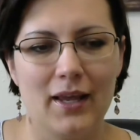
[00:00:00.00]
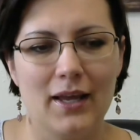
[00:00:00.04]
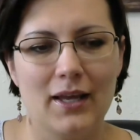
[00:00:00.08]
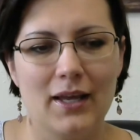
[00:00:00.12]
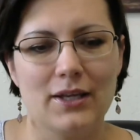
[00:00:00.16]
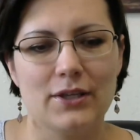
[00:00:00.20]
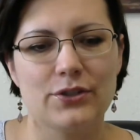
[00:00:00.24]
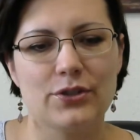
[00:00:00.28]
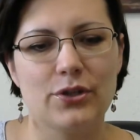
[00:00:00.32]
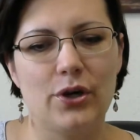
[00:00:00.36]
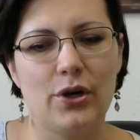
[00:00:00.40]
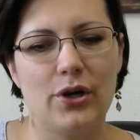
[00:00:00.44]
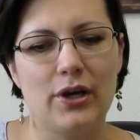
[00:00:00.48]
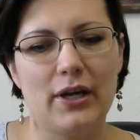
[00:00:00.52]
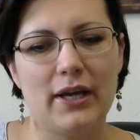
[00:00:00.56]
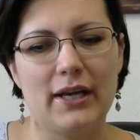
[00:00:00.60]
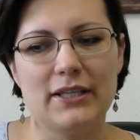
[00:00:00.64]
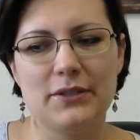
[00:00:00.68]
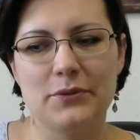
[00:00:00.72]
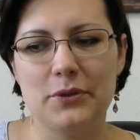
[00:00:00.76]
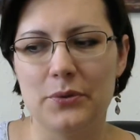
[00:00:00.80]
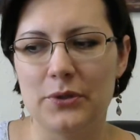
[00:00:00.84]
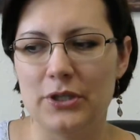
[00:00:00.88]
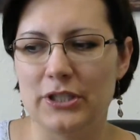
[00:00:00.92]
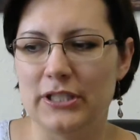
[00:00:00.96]
So as
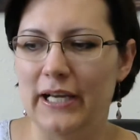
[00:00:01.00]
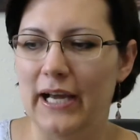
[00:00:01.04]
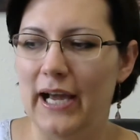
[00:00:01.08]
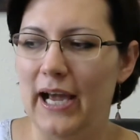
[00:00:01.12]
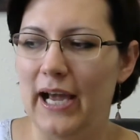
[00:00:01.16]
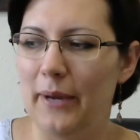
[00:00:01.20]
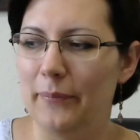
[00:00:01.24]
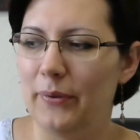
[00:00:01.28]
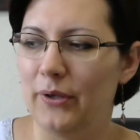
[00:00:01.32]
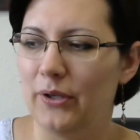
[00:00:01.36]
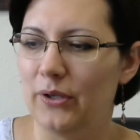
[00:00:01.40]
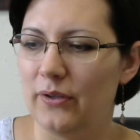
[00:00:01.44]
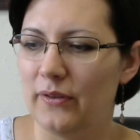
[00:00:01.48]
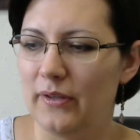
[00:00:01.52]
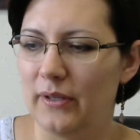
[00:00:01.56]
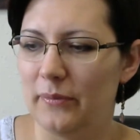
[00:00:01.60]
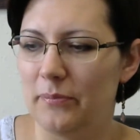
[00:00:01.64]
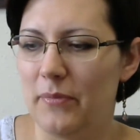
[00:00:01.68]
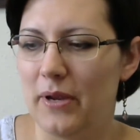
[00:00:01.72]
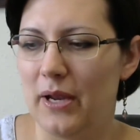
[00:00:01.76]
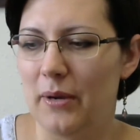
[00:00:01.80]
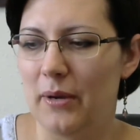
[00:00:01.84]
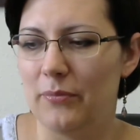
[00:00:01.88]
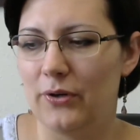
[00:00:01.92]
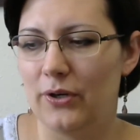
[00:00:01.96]
we were tapping on that
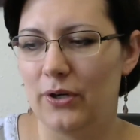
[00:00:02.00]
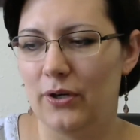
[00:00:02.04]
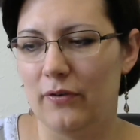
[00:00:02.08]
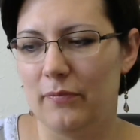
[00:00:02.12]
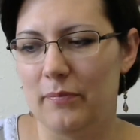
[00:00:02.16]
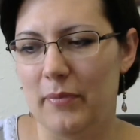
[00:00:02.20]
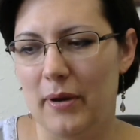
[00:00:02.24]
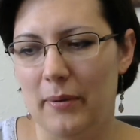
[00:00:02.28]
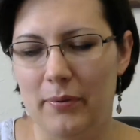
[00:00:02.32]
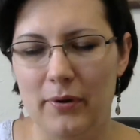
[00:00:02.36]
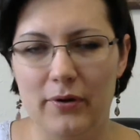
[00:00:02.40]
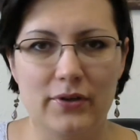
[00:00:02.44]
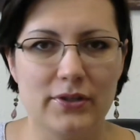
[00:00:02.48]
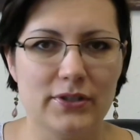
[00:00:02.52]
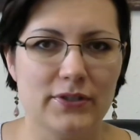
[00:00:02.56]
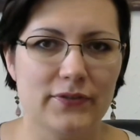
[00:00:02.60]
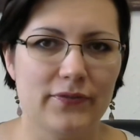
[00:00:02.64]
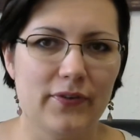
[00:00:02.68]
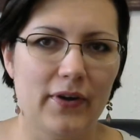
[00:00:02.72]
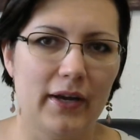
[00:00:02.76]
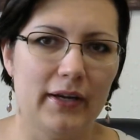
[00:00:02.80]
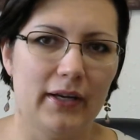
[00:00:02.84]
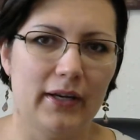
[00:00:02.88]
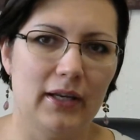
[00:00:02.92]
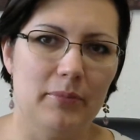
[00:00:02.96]
memory of my parents
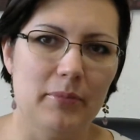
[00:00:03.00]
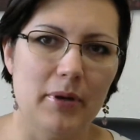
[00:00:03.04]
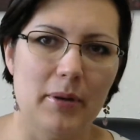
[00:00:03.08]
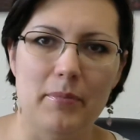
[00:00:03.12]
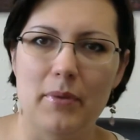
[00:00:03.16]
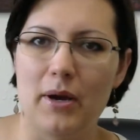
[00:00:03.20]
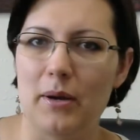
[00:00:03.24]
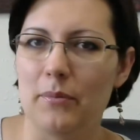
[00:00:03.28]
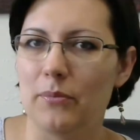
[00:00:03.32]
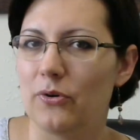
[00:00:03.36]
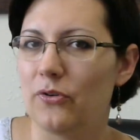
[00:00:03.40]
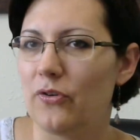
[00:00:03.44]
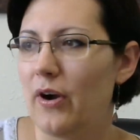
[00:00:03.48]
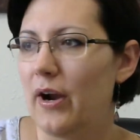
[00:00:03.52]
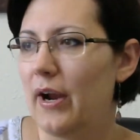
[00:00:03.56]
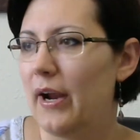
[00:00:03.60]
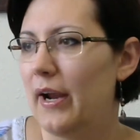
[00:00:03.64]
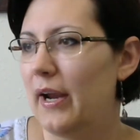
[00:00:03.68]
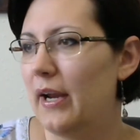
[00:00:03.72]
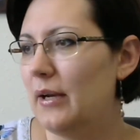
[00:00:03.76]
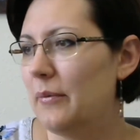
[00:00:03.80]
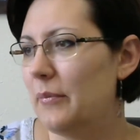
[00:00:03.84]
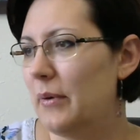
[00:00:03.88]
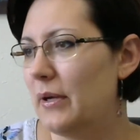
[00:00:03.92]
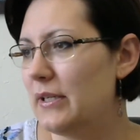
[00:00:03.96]
fighting, and my mom
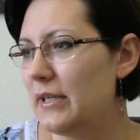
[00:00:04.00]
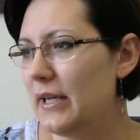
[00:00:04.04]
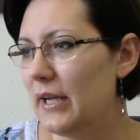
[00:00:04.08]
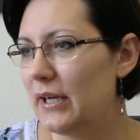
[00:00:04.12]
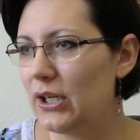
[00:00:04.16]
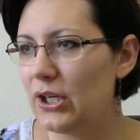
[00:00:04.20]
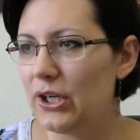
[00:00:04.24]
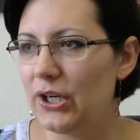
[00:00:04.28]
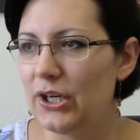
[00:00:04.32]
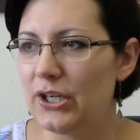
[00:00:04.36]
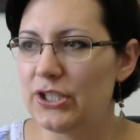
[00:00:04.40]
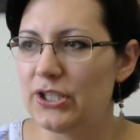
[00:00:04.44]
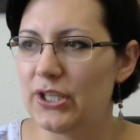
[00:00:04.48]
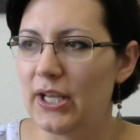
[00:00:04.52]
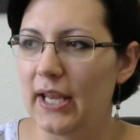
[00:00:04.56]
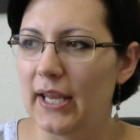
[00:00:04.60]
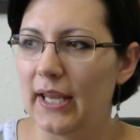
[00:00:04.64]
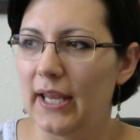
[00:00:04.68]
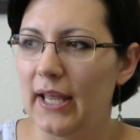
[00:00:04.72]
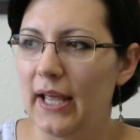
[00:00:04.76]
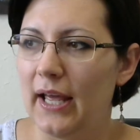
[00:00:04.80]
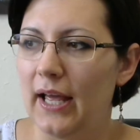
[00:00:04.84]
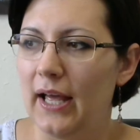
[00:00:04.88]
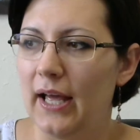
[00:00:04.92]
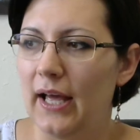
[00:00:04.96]
crying, and my dad cursing,
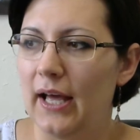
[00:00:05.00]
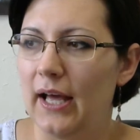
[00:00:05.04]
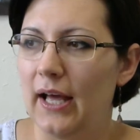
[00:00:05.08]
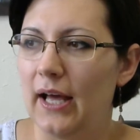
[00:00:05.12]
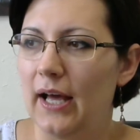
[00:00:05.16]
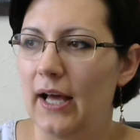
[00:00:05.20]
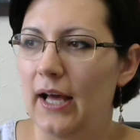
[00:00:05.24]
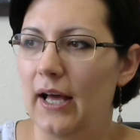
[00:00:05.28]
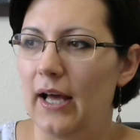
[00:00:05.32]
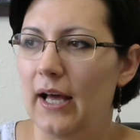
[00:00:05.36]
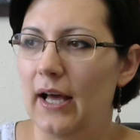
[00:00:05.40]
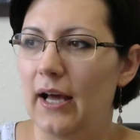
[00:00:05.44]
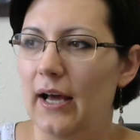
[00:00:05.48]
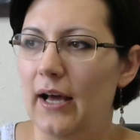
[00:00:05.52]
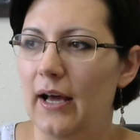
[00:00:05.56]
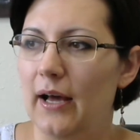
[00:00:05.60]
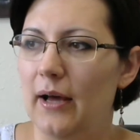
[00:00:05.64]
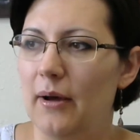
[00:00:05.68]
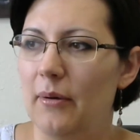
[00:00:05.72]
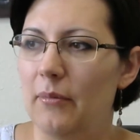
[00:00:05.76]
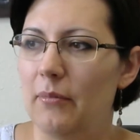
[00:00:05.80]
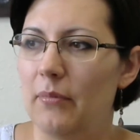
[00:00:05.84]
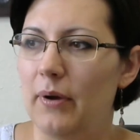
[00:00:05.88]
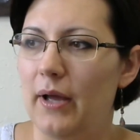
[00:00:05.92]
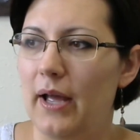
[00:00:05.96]

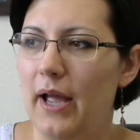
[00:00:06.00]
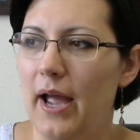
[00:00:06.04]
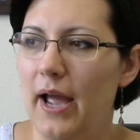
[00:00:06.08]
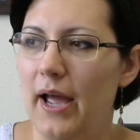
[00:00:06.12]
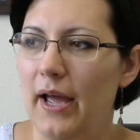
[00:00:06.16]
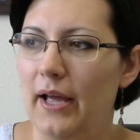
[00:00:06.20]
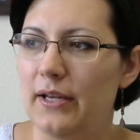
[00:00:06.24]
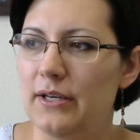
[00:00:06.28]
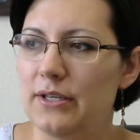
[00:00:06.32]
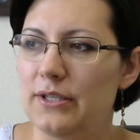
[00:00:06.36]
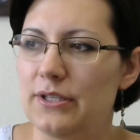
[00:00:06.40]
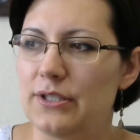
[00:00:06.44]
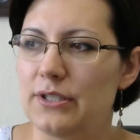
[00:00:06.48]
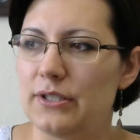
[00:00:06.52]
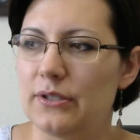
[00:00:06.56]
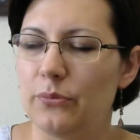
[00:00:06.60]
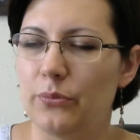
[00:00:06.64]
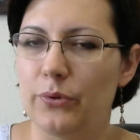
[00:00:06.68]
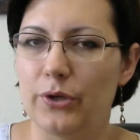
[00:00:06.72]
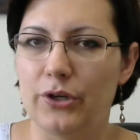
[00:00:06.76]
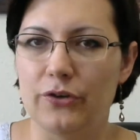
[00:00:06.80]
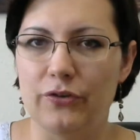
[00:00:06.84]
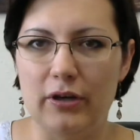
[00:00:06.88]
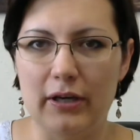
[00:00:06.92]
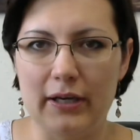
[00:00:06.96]
and
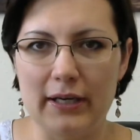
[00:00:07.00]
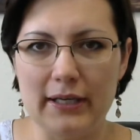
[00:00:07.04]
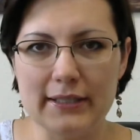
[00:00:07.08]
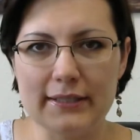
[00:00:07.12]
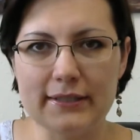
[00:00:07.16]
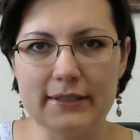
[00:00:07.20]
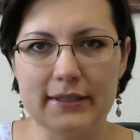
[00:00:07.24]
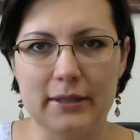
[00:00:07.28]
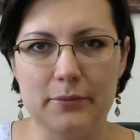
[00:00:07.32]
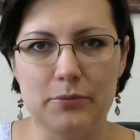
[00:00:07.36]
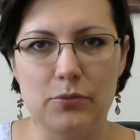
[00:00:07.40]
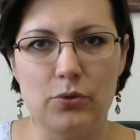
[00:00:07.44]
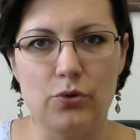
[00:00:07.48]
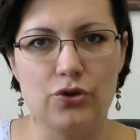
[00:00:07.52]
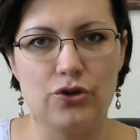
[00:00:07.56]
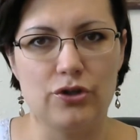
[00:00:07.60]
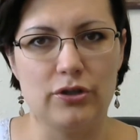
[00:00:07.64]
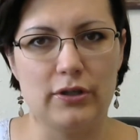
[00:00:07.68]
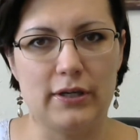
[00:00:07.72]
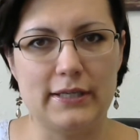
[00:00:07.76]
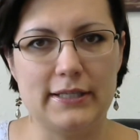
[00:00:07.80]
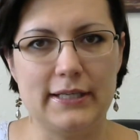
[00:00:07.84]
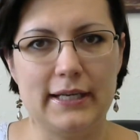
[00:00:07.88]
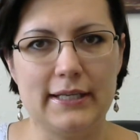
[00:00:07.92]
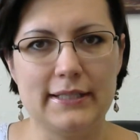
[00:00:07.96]
we released the
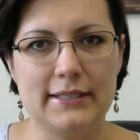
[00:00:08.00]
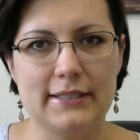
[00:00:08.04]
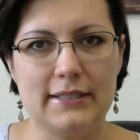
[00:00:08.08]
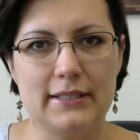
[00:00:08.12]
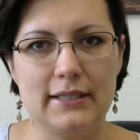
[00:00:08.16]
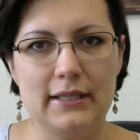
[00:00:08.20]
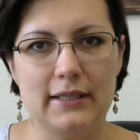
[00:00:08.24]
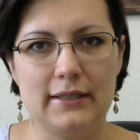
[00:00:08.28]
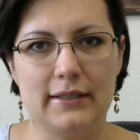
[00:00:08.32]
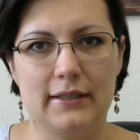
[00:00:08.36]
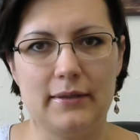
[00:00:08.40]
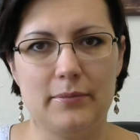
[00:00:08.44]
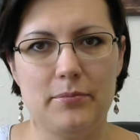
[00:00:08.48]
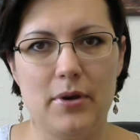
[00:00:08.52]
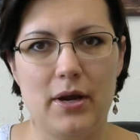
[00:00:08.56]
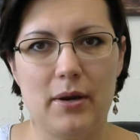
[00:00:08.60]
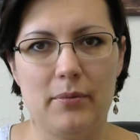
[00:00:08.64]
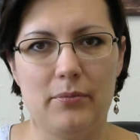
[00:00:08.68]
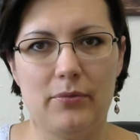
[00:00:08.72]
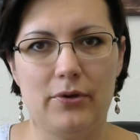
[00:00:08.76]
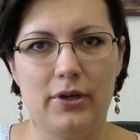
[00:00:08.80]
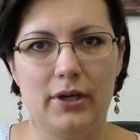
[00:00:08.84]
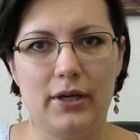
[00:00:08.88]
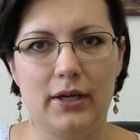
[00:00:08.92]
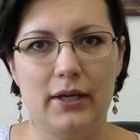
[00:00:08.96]
emotional intensity in that
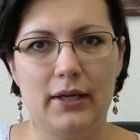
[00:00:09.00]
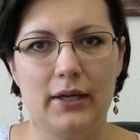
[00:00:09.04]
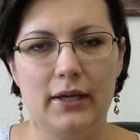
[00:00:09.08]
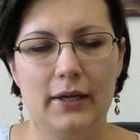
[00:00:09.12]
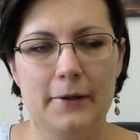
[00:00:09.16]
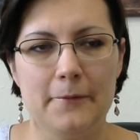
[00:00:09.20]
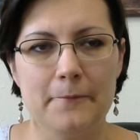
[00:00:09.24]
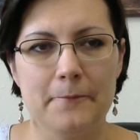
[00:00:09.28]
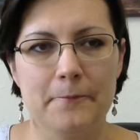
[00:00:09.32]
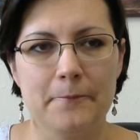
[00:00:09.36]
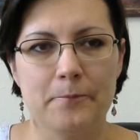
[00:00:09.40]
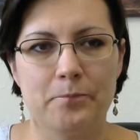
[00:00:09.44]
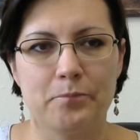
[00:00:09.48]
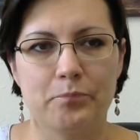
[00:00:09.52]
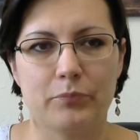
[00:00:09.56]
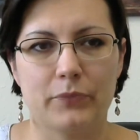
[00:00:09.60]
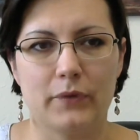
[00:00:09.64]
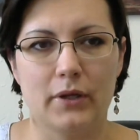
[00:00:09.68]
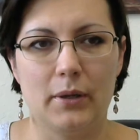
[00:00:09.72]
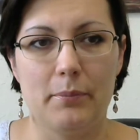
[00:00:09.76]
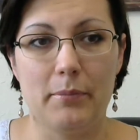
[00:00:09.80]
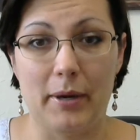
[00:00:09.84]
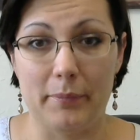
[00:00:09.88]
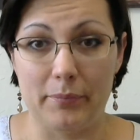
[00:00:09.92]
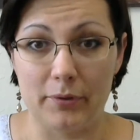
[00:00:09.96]
memory,
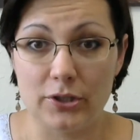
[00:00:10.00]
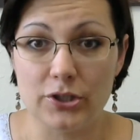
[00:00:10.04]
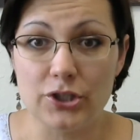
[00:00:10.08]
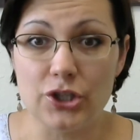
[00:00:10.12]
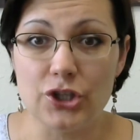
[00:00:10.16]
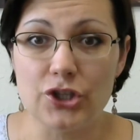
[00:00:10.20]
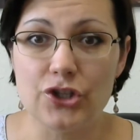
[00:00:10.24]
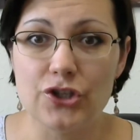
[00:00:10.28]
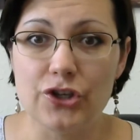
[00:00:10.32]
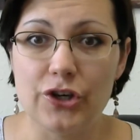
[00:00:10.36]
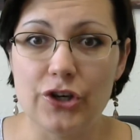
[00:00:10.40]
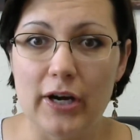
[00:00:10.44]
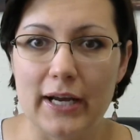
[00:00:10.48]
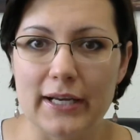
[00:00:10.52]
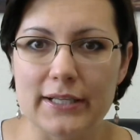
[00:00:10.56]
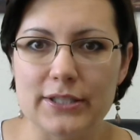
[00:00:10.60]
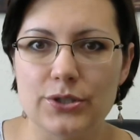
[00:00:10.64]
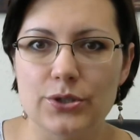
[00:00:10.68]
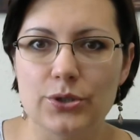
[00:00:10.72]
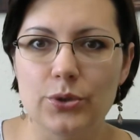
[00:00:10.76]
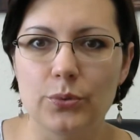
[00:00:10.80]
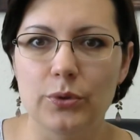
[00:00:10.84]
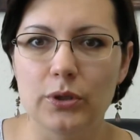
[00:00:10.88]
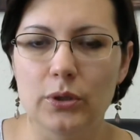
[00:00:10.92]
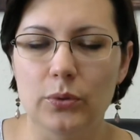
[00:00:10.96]
my practitioner
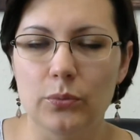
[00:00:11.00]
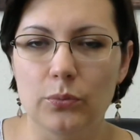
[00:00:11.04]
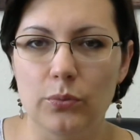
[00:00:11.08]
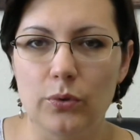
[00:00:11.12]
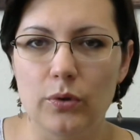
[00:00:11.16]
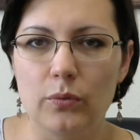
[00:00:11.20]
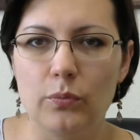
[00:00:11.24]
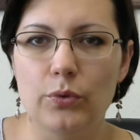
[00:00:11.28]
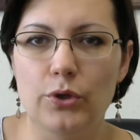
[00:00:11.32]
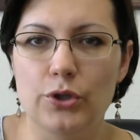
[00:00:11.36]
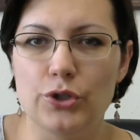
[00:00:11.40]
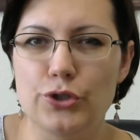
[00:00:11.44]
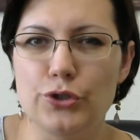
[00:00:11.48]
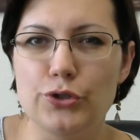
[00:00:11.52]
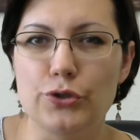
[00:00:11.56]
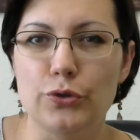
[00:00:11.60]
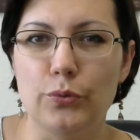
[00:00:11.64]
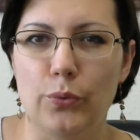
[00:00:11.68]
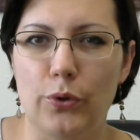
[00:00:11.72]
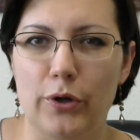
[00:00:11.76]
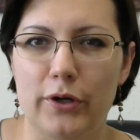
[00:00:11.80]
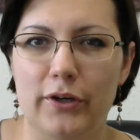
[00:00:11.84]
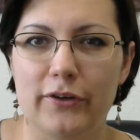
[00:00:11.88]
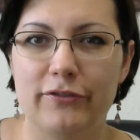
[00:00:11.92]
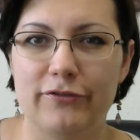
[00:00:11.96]
asked you, well, what do you
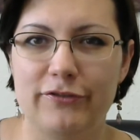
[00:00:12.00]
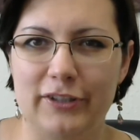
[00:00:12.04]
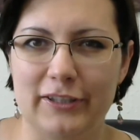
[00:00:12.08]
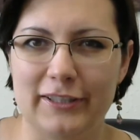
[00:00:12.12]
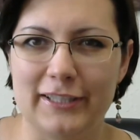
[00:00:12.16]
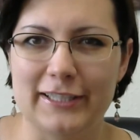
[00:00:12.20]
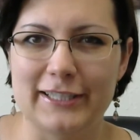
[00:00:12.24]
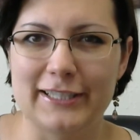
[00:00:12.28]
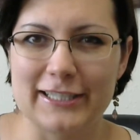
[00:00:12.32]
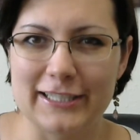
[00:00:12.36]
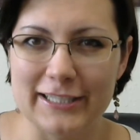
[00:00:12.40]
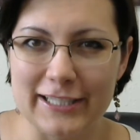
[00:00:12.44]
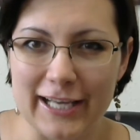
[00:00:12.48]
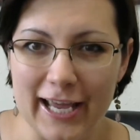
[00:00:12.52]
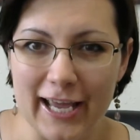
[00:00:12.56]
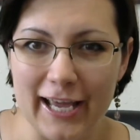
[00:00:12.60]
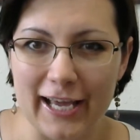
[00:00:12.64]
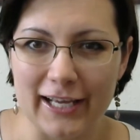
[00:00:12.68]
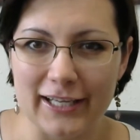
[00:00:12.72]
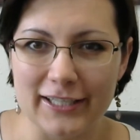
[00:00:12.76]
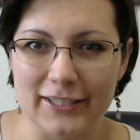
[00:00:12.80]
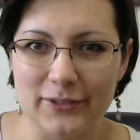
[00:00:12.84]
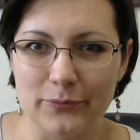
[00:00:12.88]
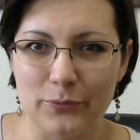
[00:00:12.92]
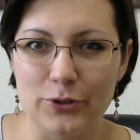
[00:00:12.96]
want to feel
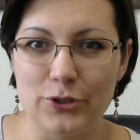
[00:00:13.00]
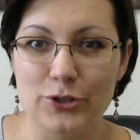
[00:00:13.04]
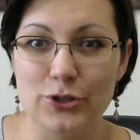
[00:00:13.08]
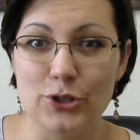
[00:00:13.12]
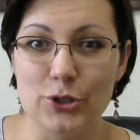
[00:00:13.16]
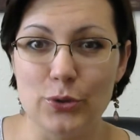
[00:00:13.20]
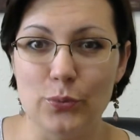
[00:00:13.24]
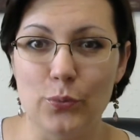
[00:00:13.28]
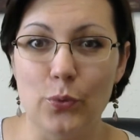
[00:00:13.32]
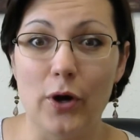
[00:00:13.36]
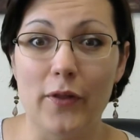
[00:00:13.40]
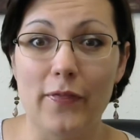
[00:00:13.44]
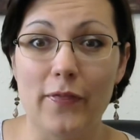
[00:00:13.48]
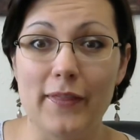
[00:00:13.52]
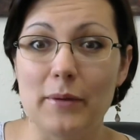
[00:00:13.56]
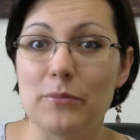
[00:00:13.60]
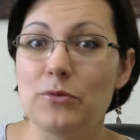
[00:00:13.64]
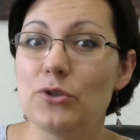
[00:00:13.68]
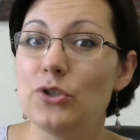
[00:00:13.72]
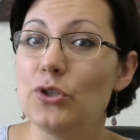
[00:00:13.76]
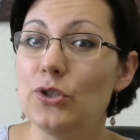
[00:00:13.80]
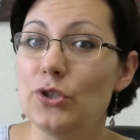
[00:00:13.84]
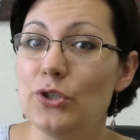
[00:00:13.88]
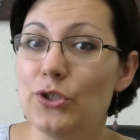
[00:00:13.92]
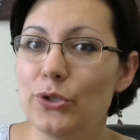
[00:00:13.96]
instead? What do you want them
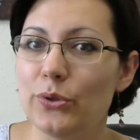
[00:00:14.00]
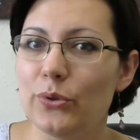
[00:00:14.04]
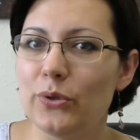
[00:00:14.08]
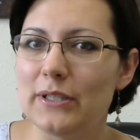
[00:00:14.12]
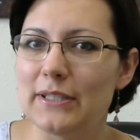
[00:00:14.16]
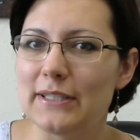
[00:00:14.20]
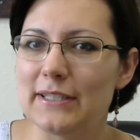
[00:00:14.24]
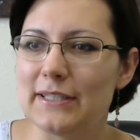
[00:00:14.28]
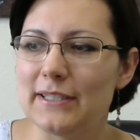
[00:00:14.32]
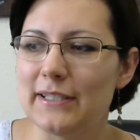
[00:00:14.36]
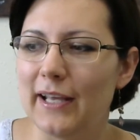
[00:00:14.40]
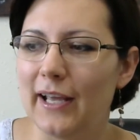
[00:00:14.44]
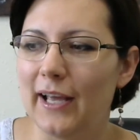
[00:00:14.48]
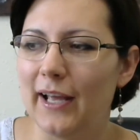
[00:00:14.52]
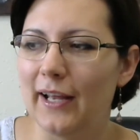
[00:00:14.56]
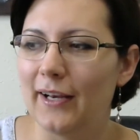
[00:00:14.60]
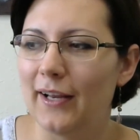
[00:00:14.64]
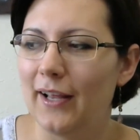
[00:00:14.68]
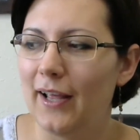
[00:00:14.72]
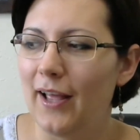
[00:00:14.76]
to do instead?